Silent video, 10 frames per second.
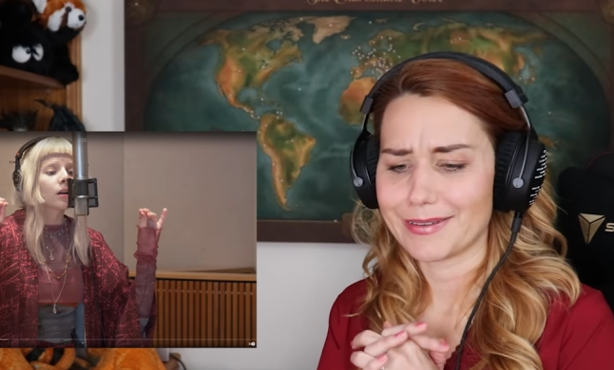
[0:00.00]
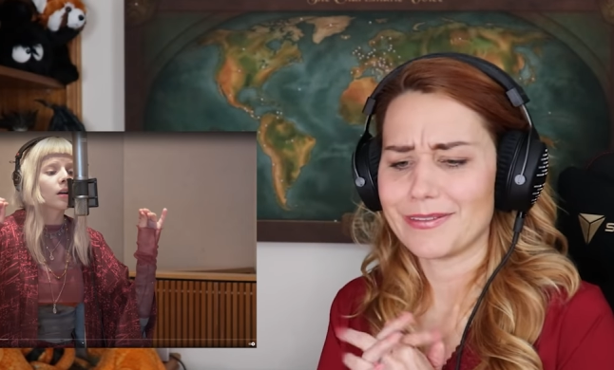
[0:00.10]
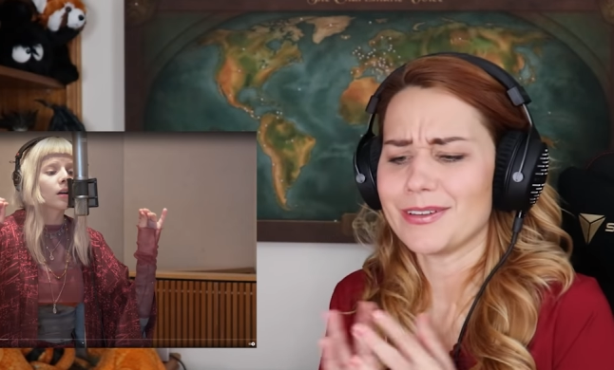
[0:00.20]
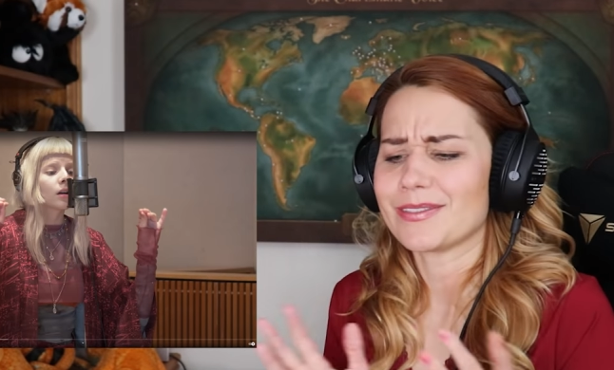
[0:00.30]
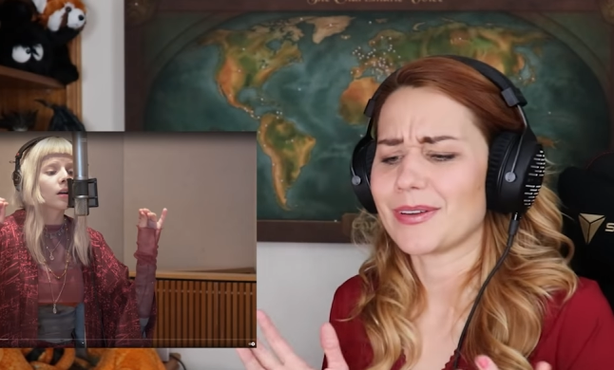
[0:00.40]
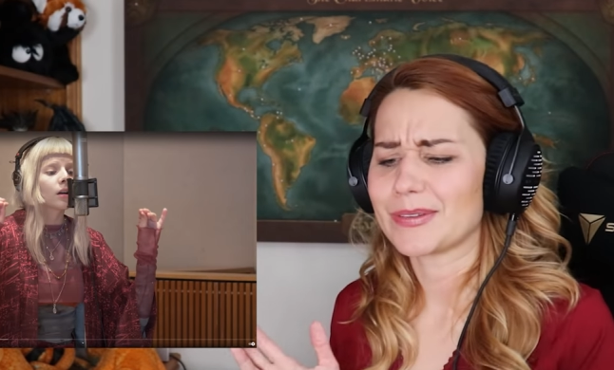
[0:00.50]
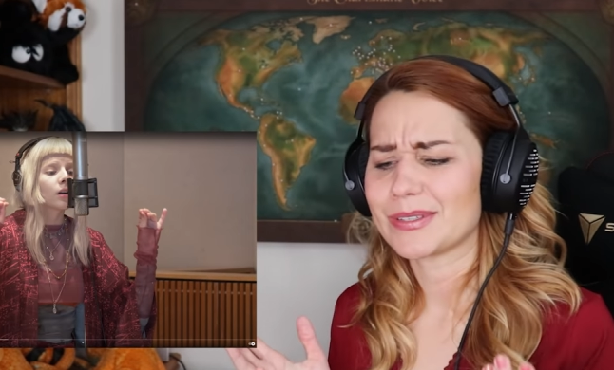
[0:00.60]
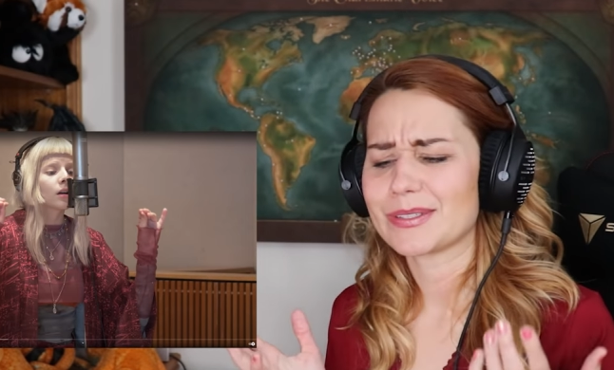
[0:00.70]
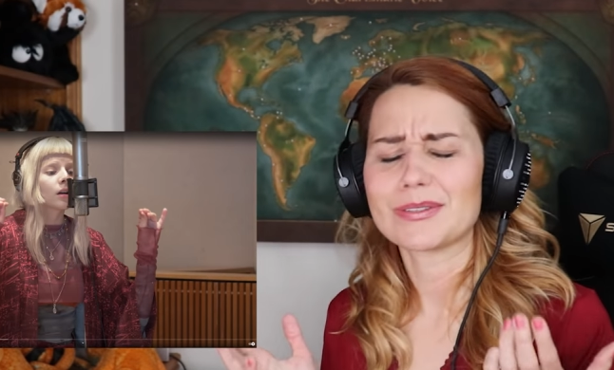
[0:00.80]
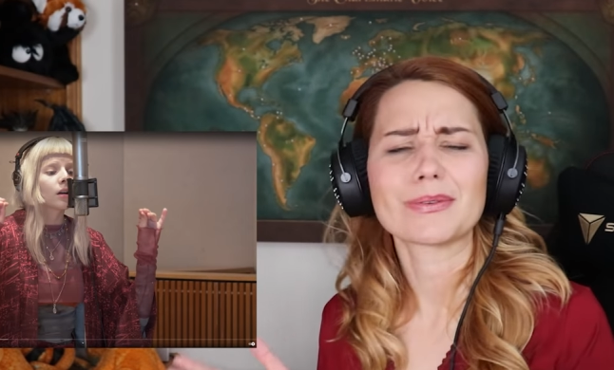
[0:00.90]
Speaker 1: First of all,
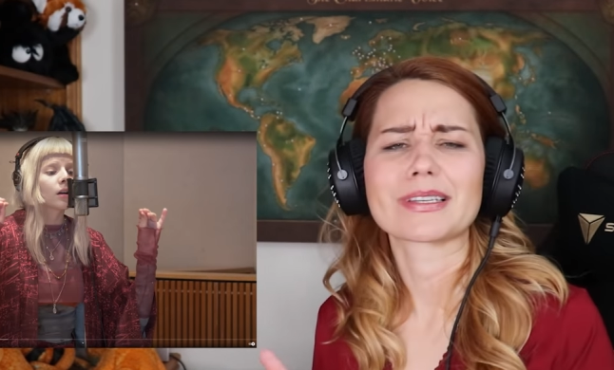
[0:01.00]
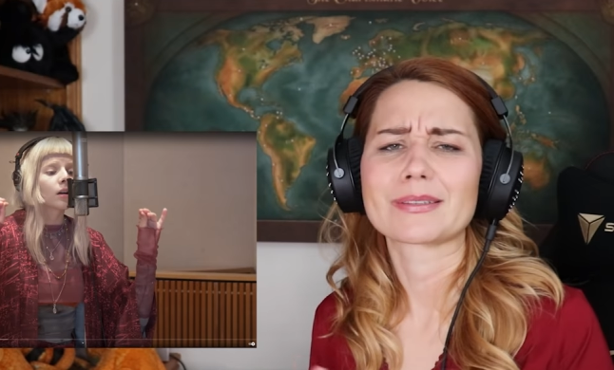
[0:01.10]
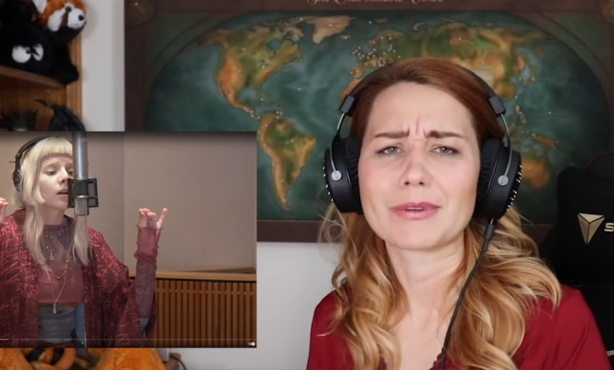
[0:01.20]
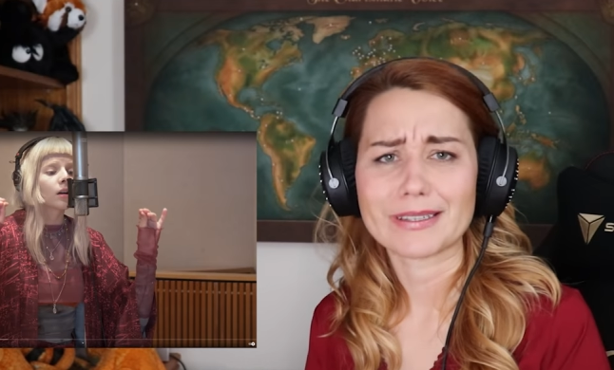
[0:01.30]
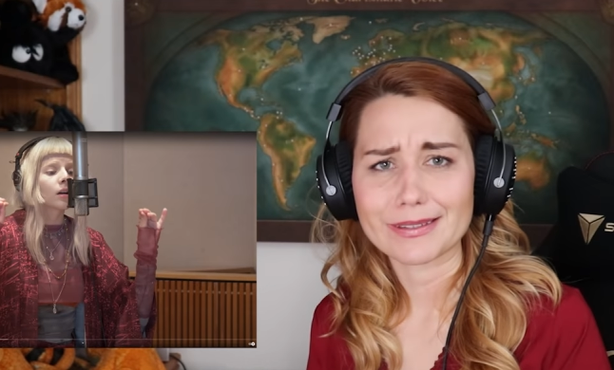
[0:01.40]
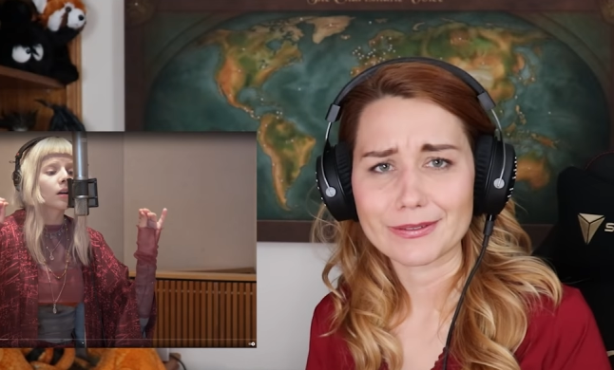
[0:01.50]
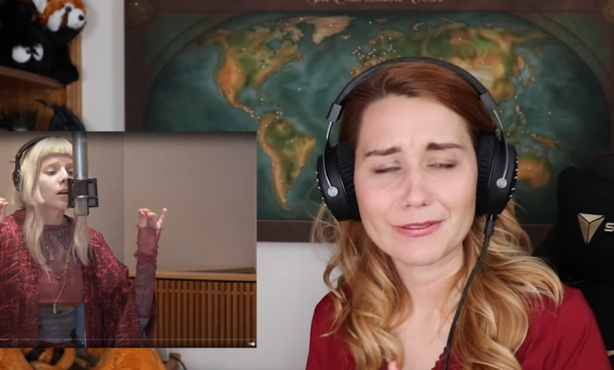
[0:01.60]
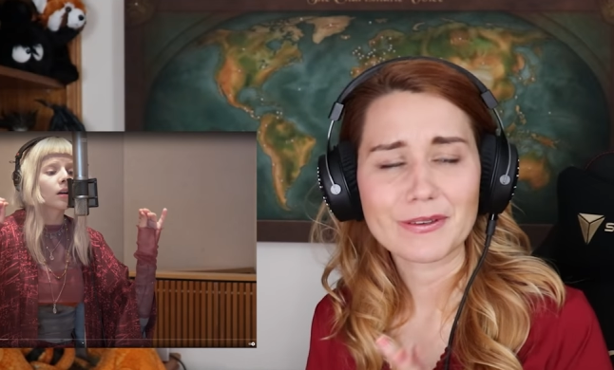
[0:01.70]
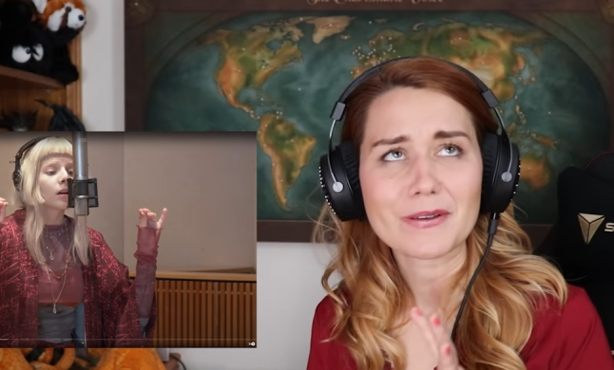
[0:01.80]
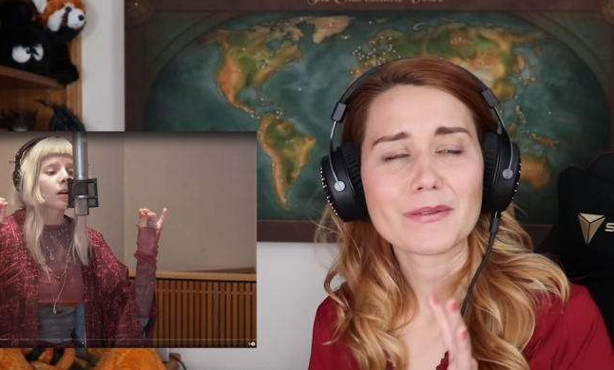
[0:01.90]
it's just so
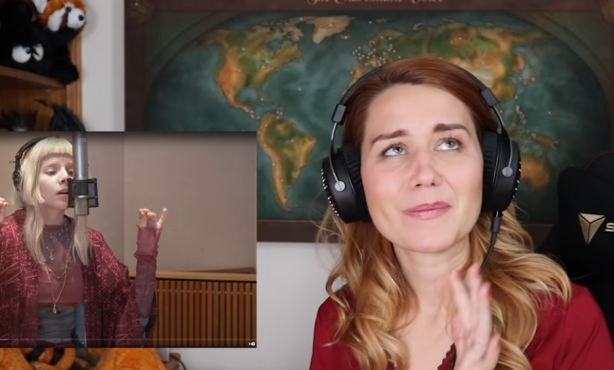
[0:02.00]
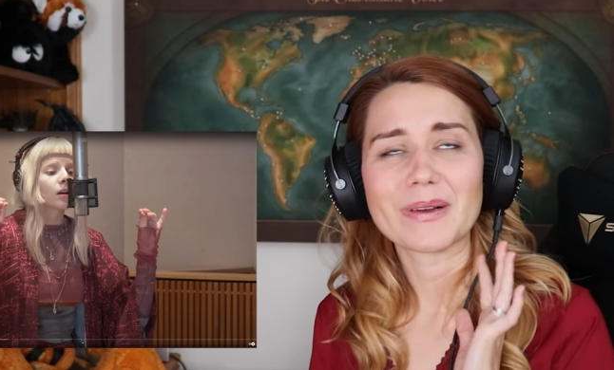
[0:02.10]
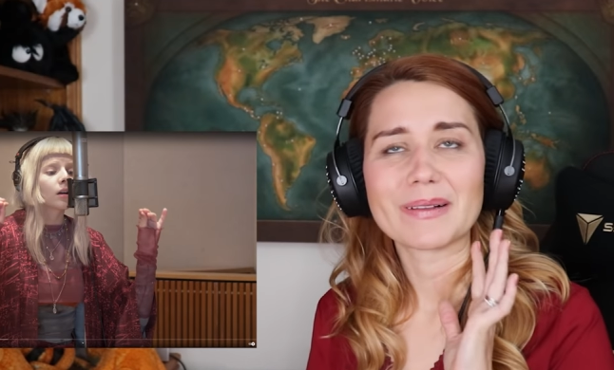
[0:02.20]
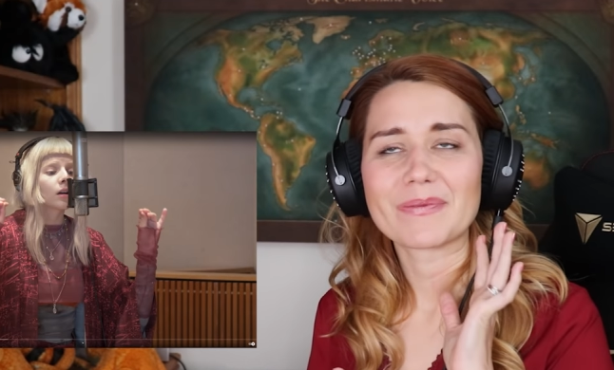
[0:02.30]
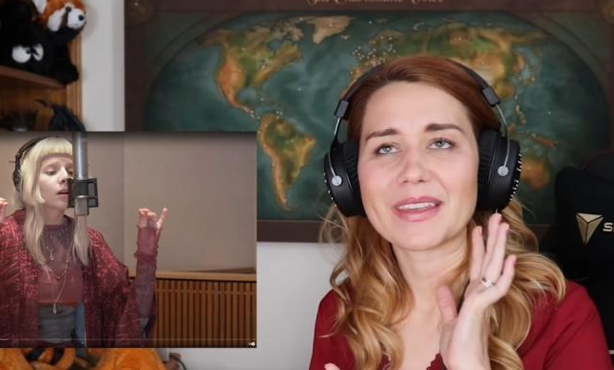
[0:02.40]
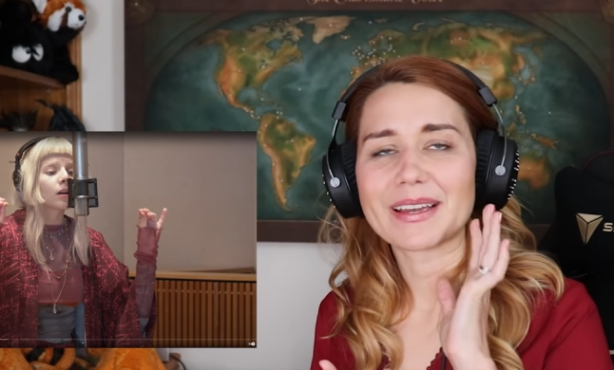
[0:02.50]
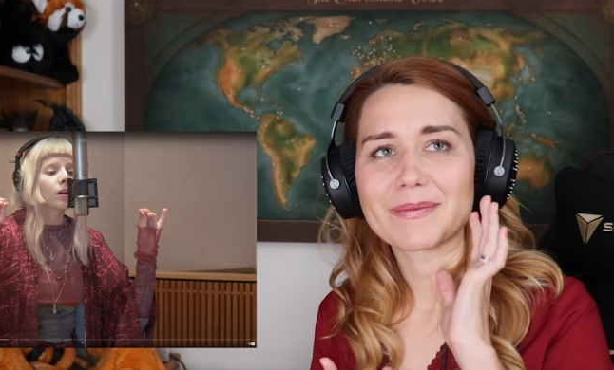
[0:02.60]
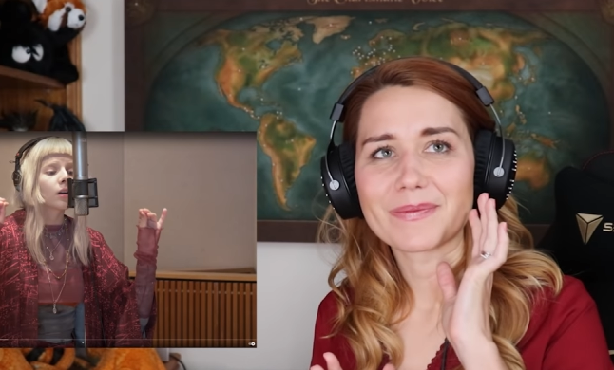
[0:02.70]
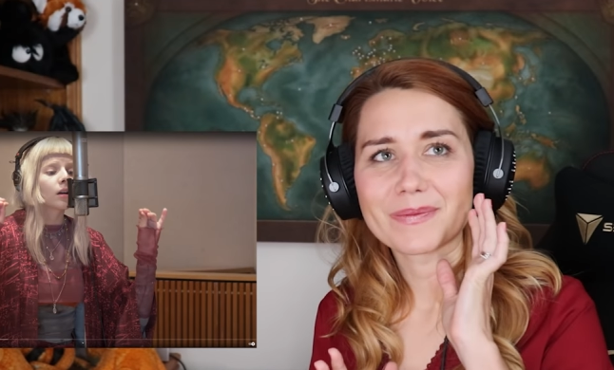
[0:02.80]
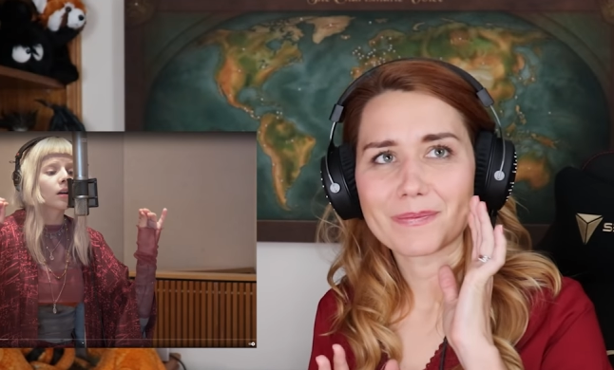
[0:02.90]
expressive, but
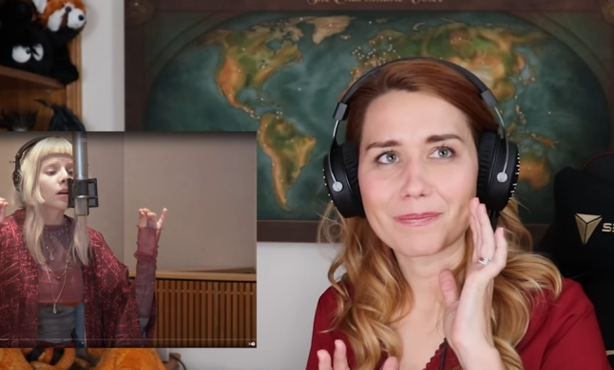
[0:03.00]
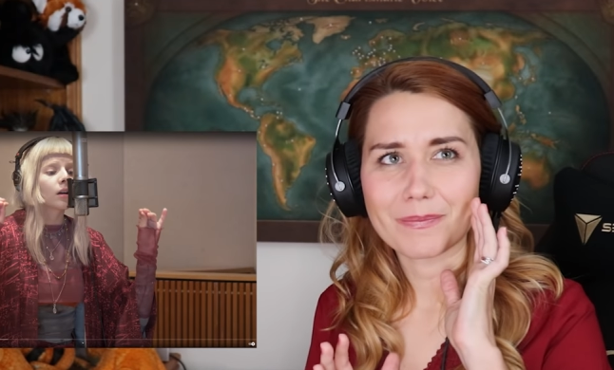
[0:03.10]
um,